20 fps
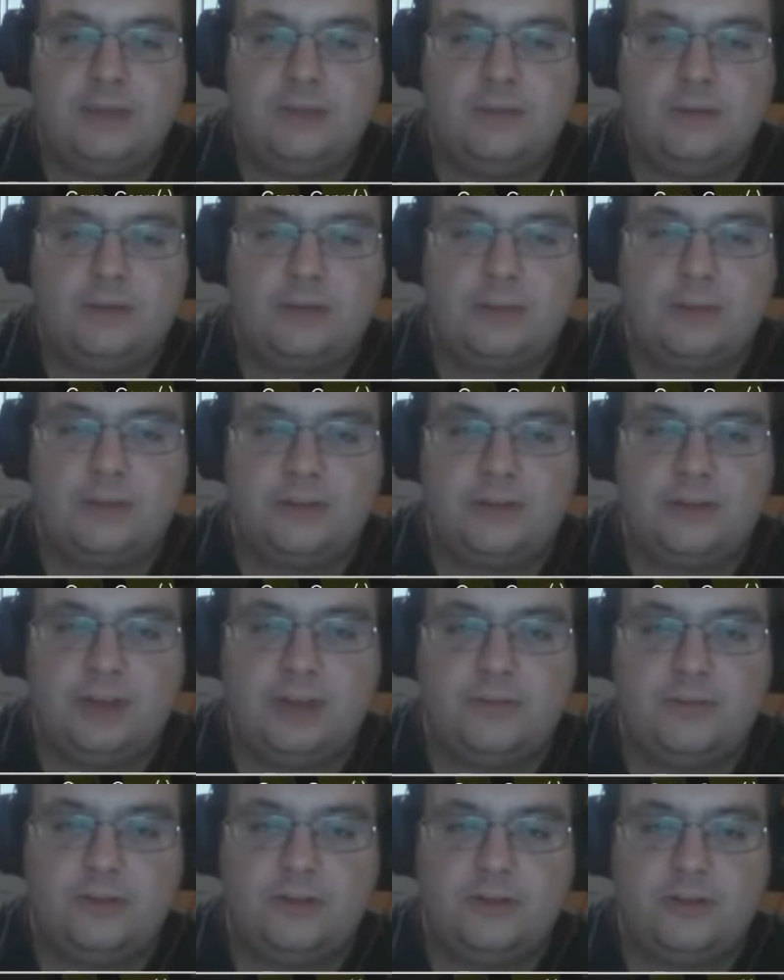And I have to
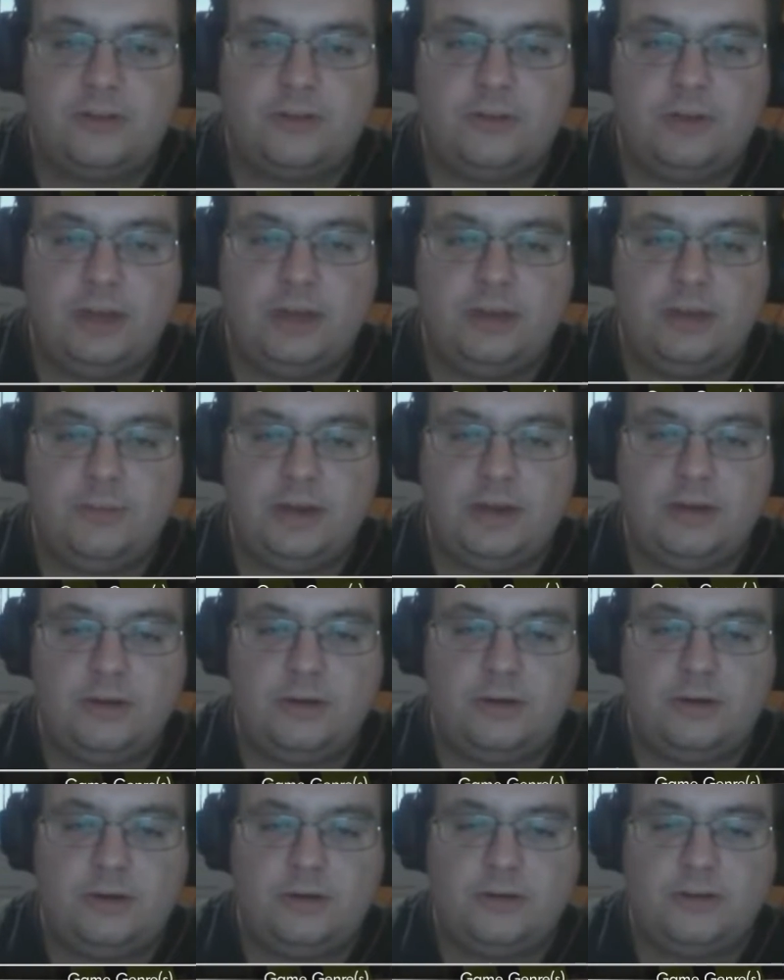skip the save on this screen
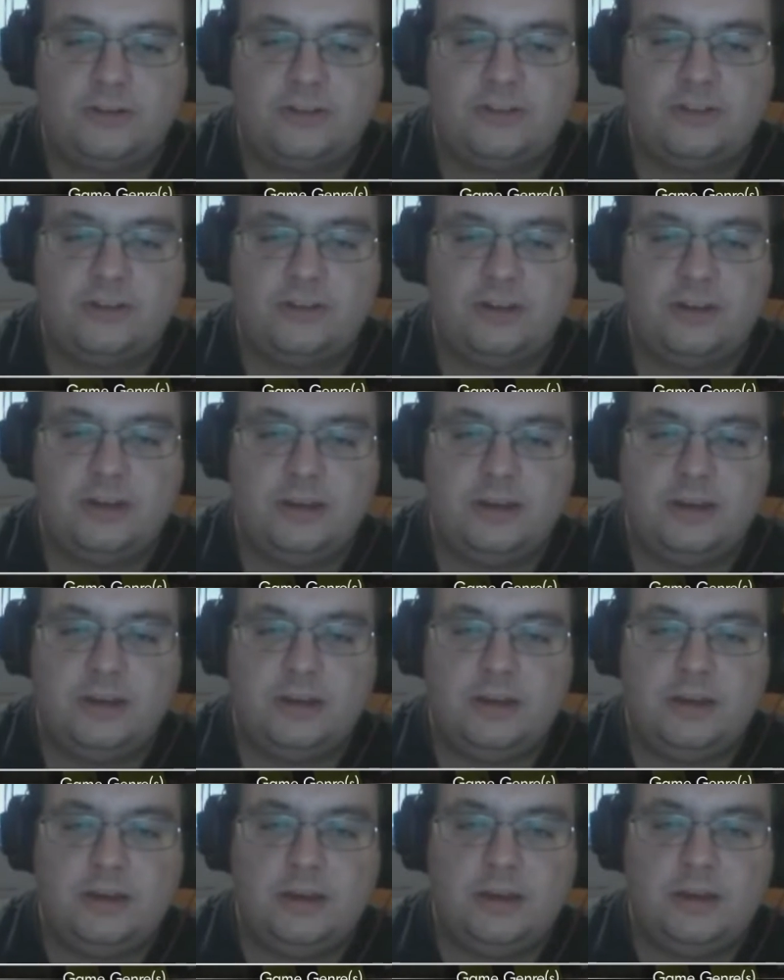because
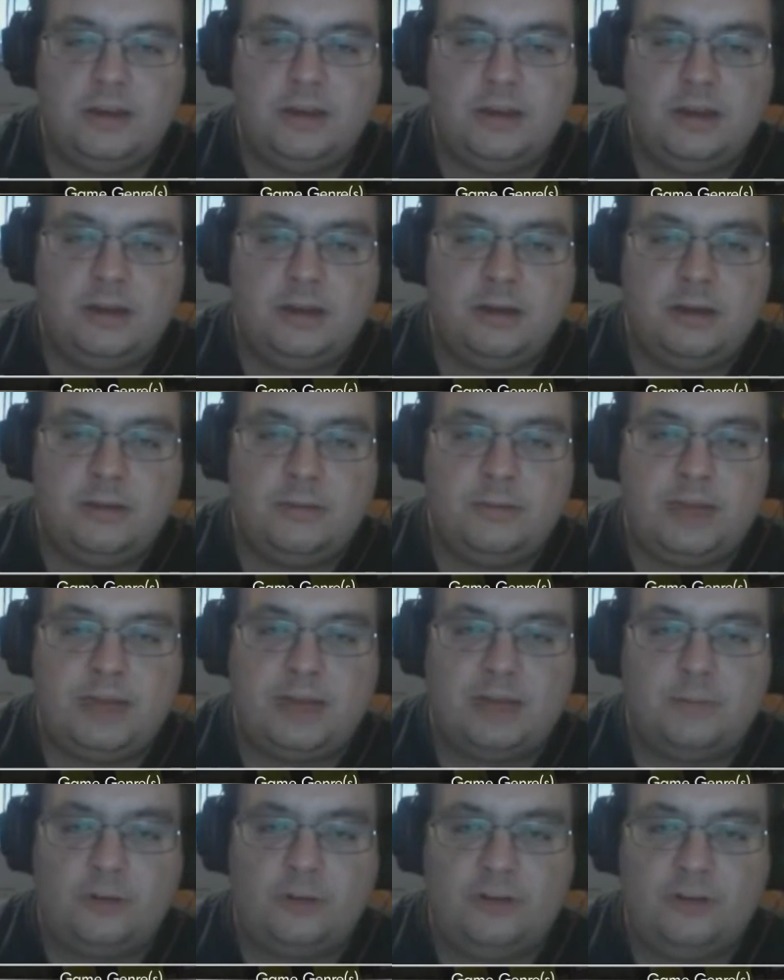
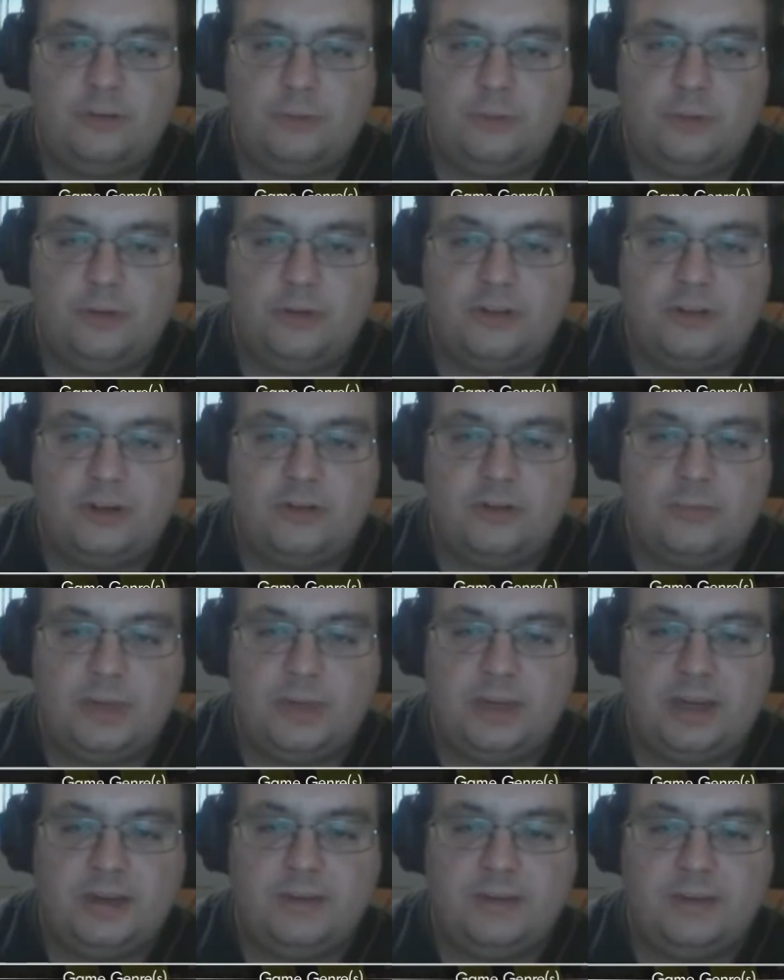Dark Boshy's bullets
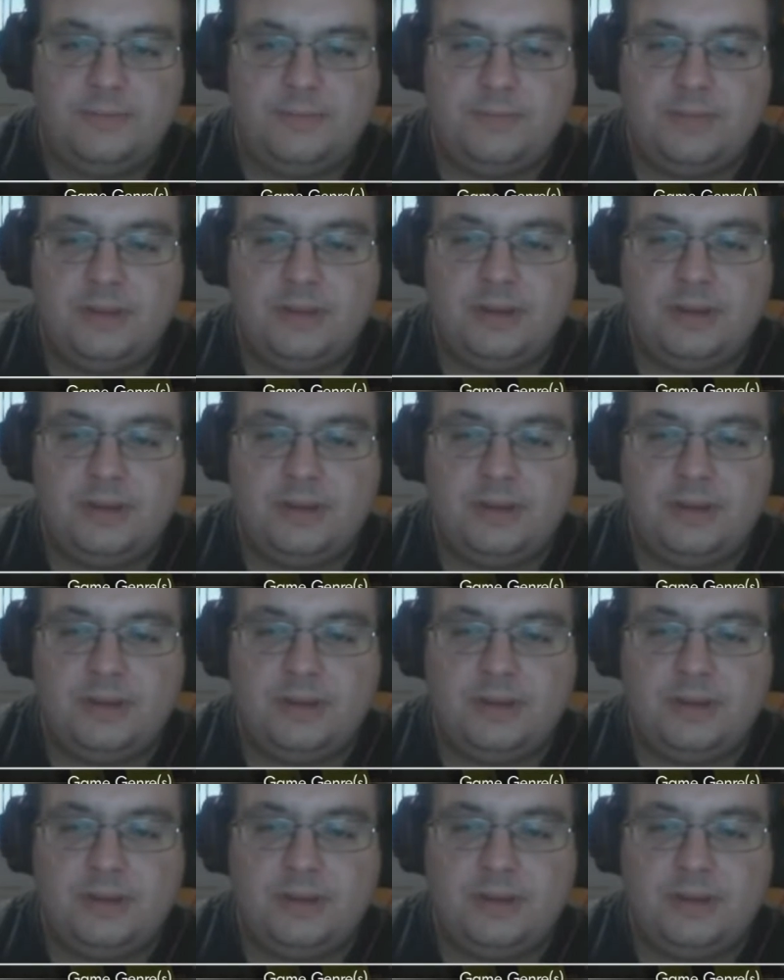are too big.